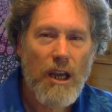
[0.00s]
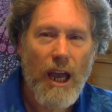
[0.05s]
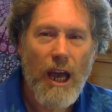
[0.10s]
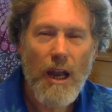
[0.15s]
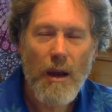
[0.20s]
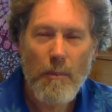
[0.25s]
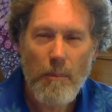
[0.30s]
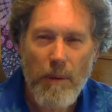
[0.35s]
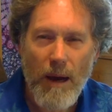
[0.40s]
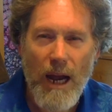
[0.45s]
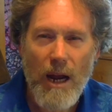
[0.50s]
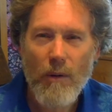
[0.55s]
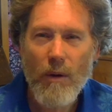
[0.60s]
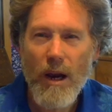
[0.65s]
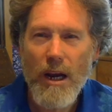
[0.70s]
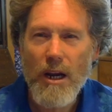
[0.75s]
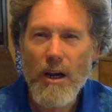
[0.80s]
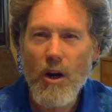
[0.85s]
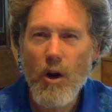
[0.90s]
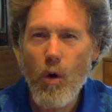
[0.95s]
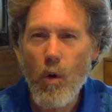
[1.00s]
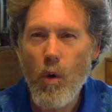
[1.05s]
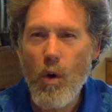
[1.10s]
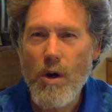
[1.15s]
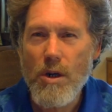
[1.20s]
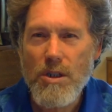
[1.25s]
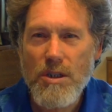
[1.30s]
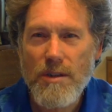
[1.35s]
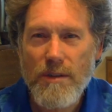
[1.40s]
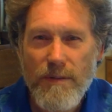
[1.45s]
at pyrite
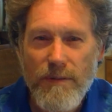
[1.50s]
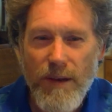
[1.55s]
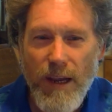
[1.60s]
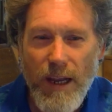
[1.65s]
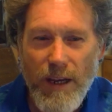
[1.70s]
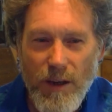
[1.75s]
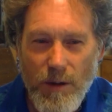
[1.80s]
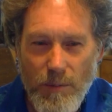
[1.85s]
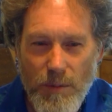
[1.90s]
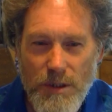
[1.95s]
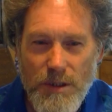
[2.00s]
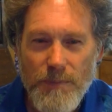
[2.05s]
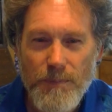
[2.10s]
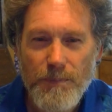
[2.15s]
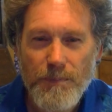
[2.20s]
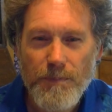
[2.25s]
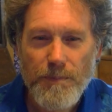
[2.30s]
quartz phantoms.